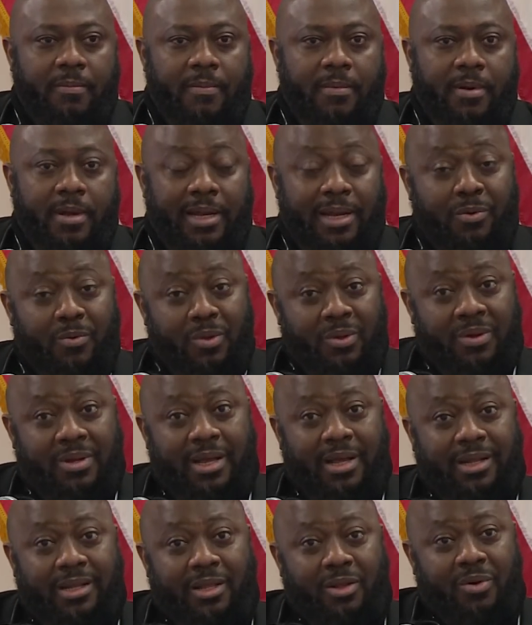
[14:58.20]
and then we look
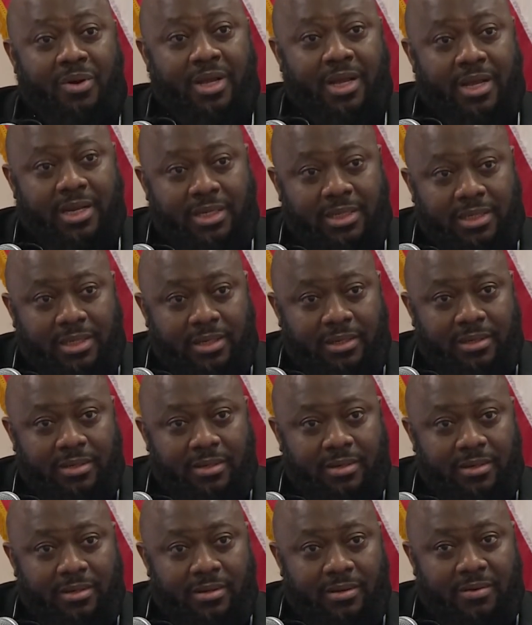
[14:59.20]
at the location
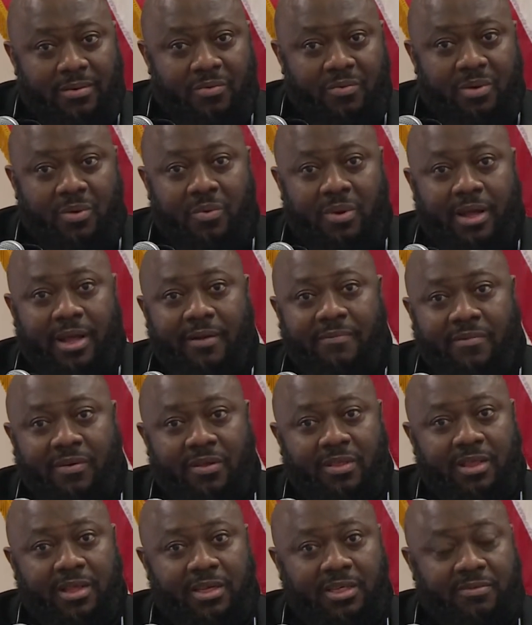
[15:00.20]
where we have
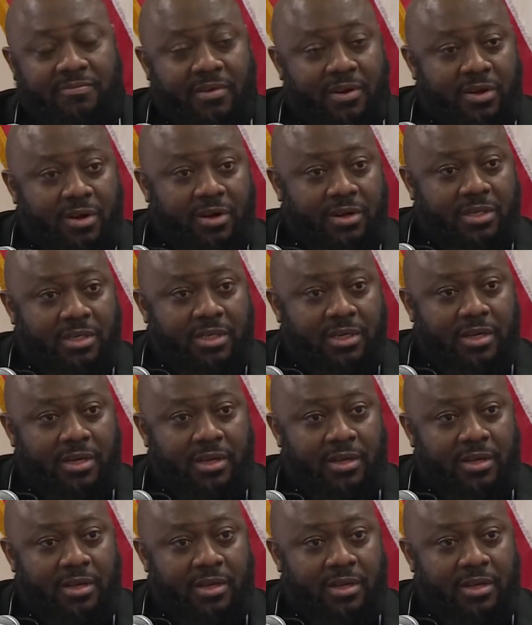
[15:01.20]
all these various